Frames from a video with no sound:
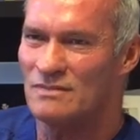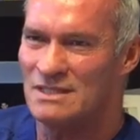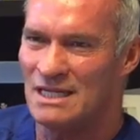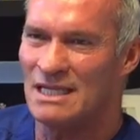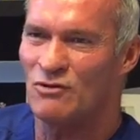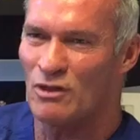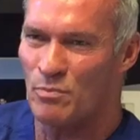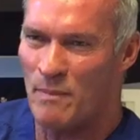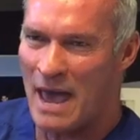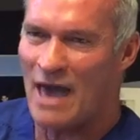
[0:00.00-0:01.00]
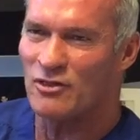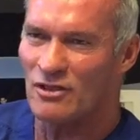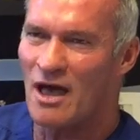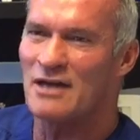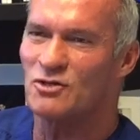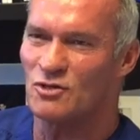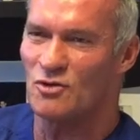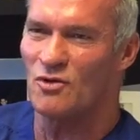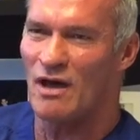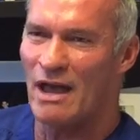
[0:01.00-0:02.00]
dealing with
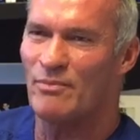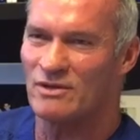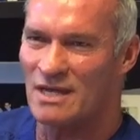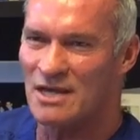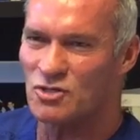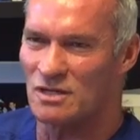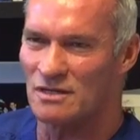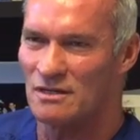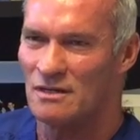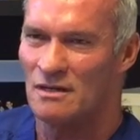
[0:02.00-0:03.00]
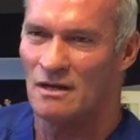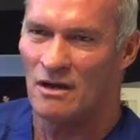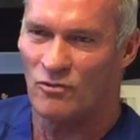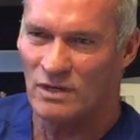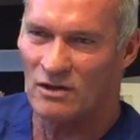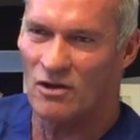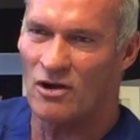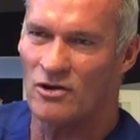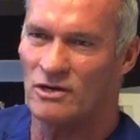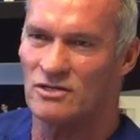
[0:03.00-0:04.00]
pathological hypertension, a renal
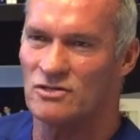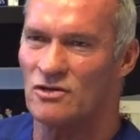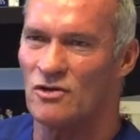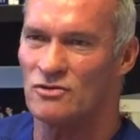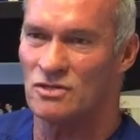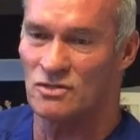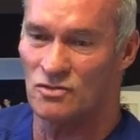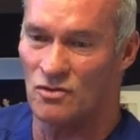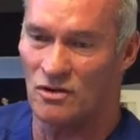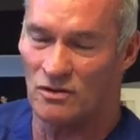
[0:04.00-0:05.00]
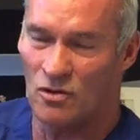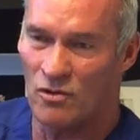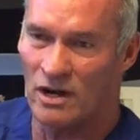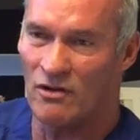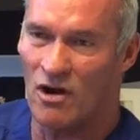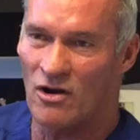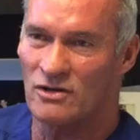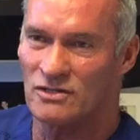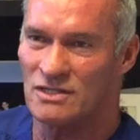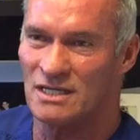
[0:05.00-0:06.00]
artery stenosis or coronary artery
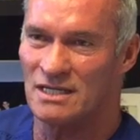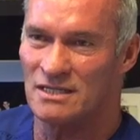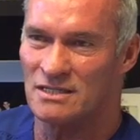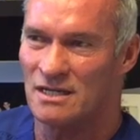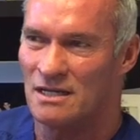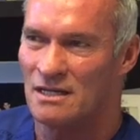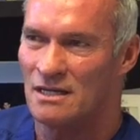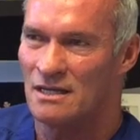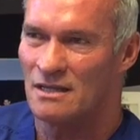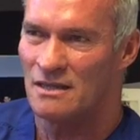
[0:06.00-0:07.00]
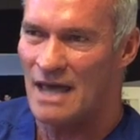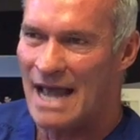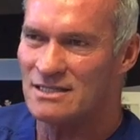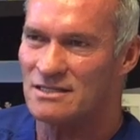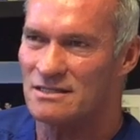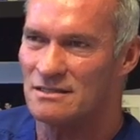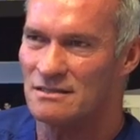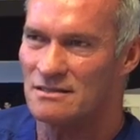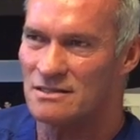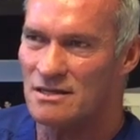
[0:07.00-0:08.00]
disease. That's
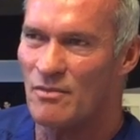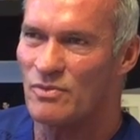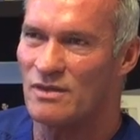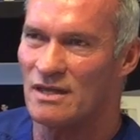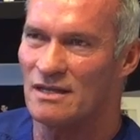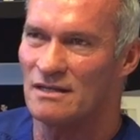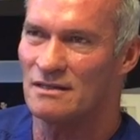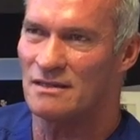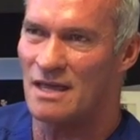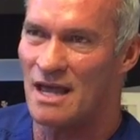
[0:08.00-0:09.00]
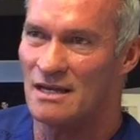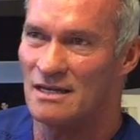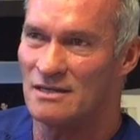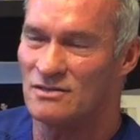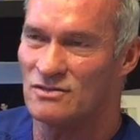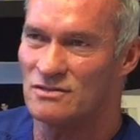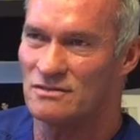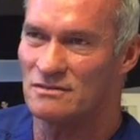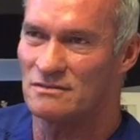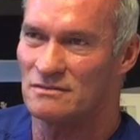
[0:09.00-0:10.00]
something that
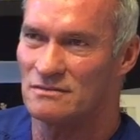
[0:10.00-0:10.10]
is,